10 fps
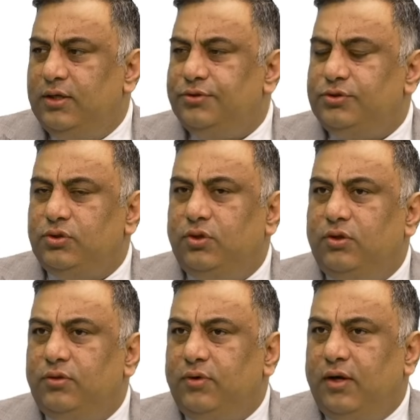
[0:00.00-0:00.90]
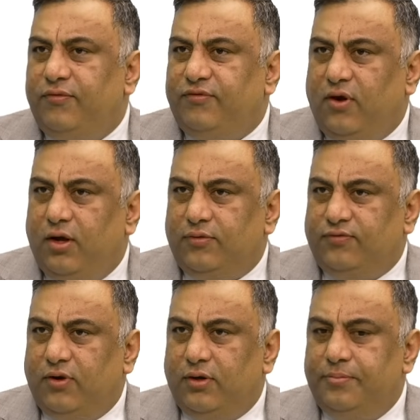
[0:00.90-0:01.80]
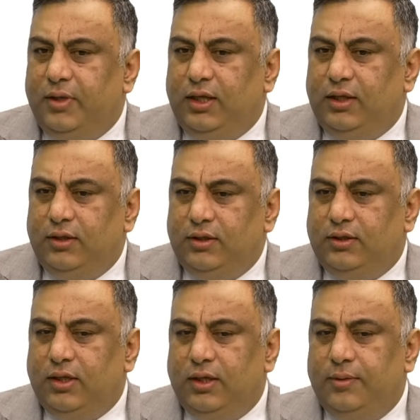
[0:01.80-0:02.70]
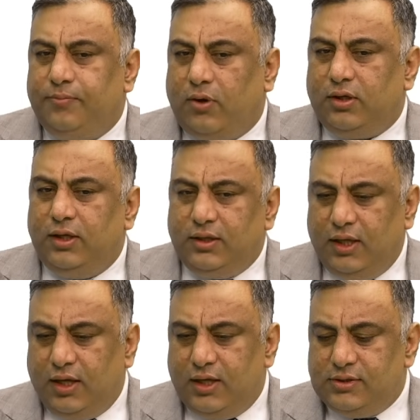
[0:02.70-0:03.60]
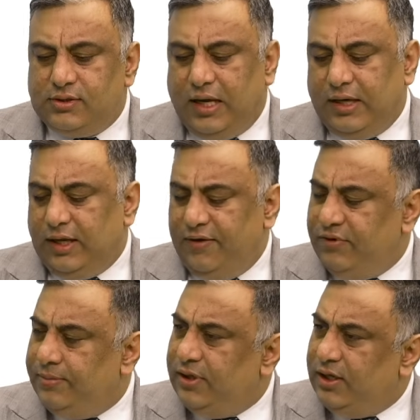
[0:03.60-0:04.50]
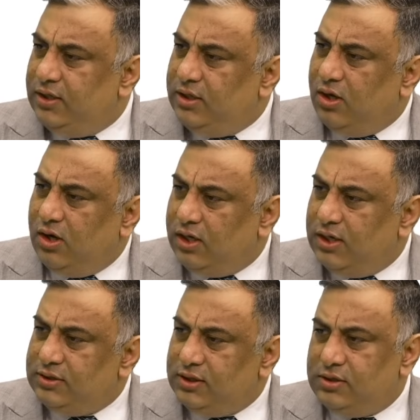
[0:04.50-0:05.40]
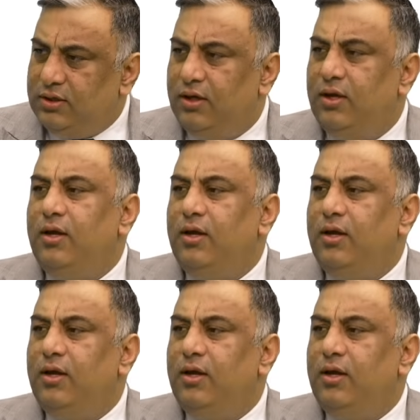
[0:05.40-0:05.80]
So for me, the important thing is that everybody in the organization